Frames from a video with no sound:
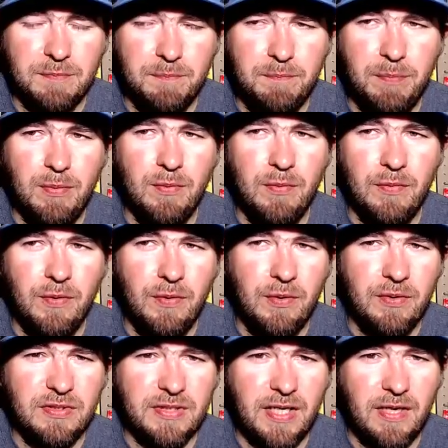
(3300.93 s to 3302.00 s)
pulling the
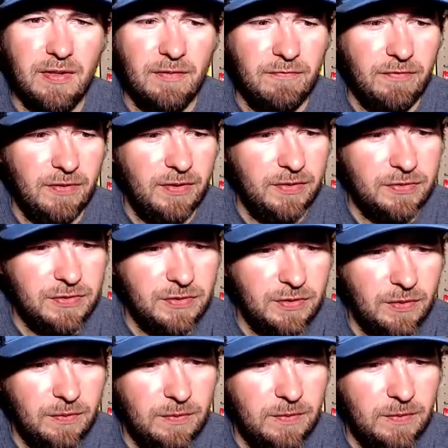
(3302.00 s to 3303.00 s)
hooks out of the fish. So